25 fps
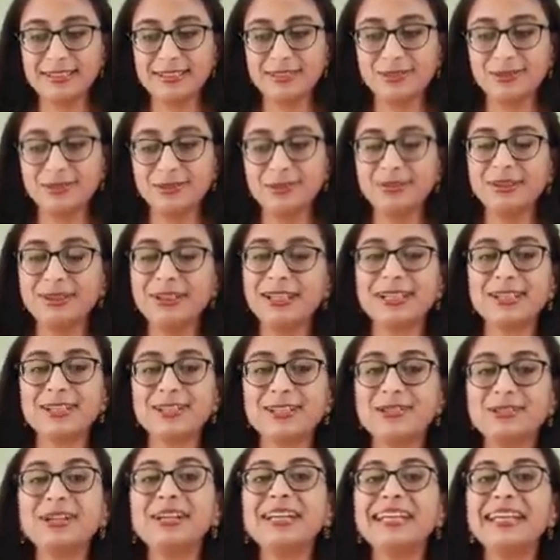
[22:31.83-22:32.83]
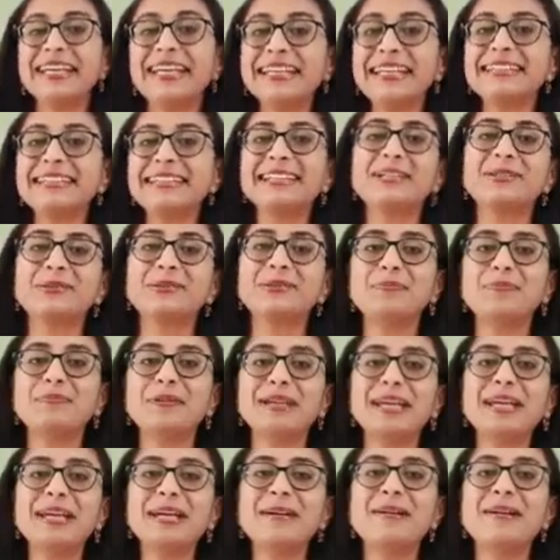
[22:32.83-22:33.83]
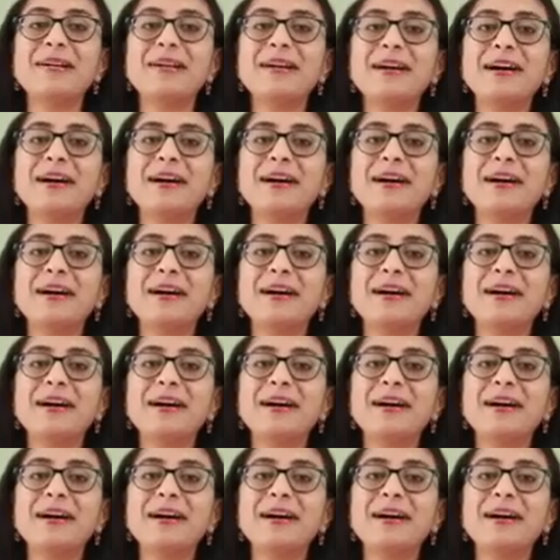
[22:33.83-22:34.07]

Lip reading: So it is not easy to be